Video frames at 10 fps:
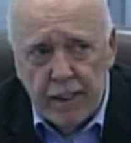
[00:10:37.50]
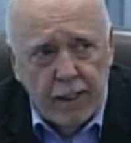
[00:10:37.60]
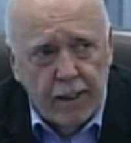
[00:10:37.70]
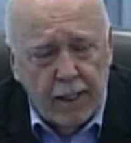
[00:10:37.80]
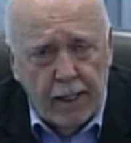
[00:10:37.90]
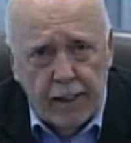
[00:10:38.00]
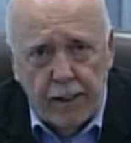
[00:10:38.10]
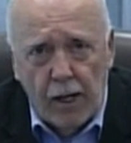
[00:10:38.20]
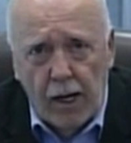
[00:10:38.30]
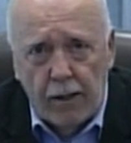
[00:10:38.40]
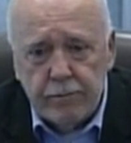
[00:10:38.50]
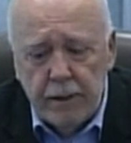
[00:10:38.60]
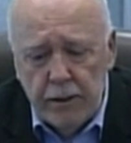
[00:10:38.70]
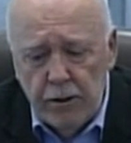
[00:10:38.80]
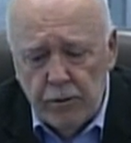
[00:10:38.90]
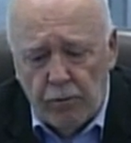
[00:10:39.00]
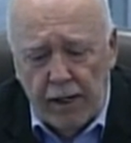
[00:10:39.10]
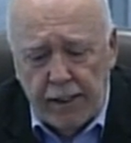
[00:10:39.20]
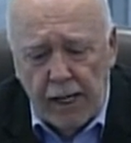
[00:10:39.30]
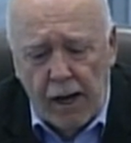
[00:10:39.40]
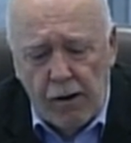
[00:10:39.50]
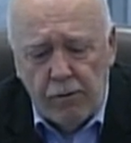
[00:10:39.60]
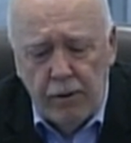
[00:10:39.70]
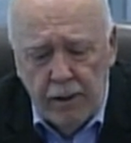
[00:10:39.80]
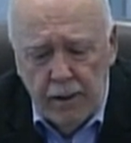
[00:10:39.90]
And uh, right now,